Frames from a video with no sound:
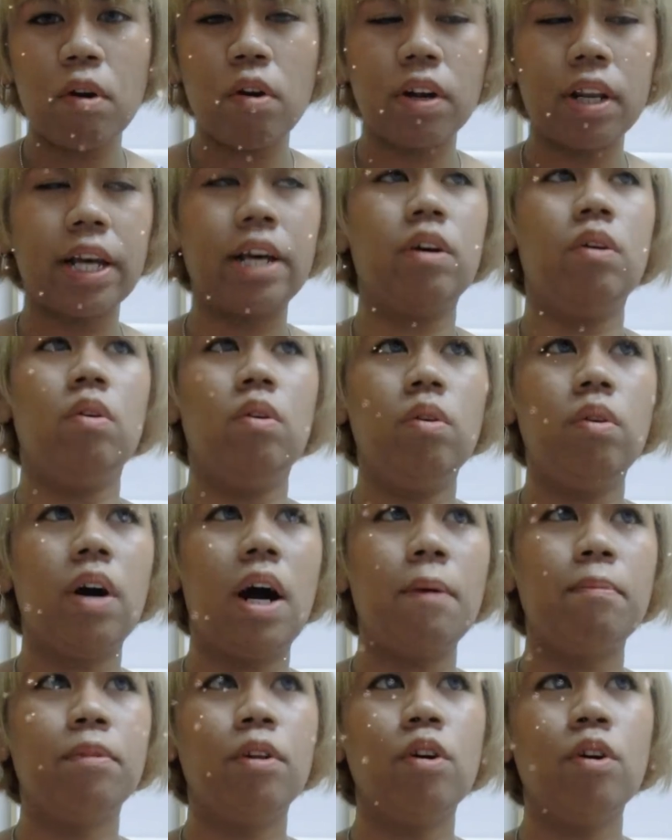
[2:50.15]
or like, oh,
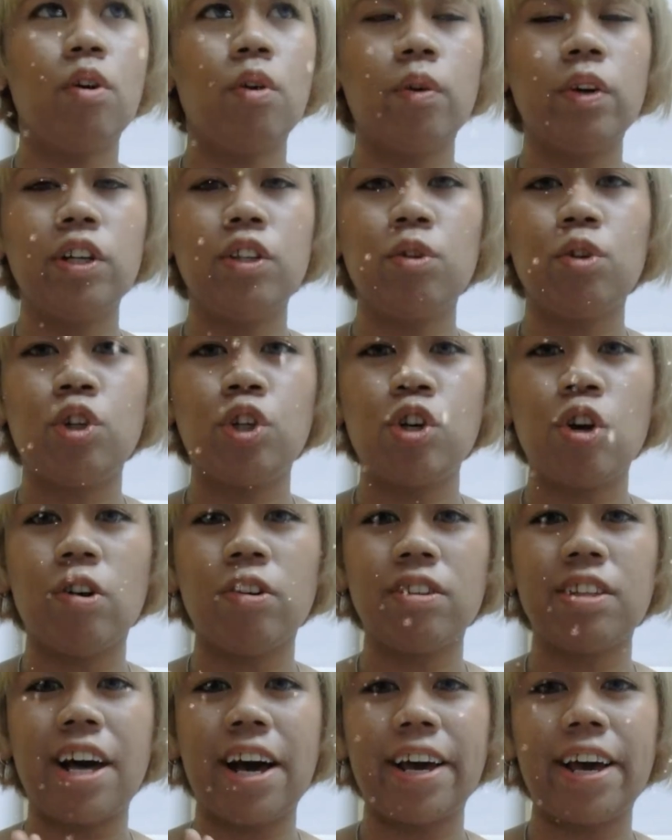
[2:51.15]
I'm not going to
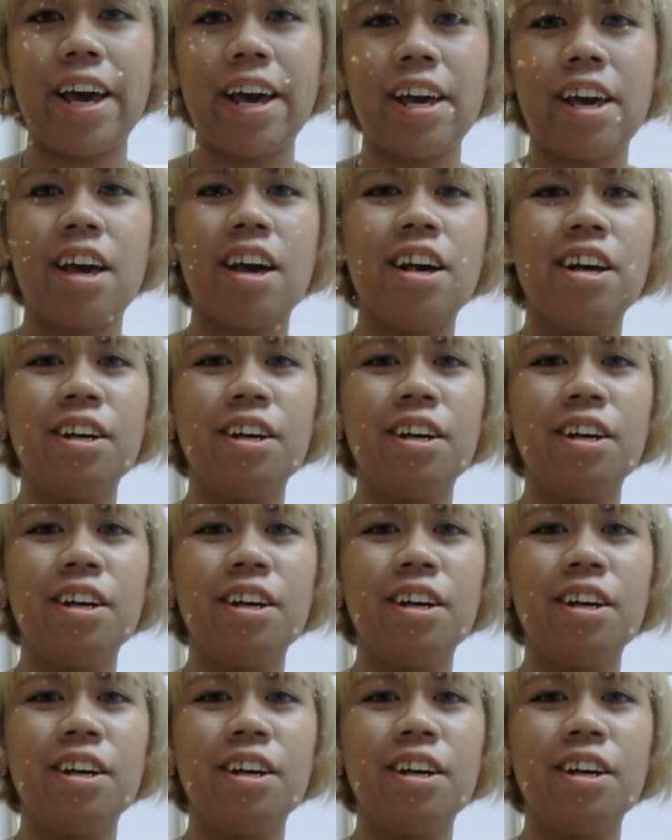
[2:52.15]
chong tai hey.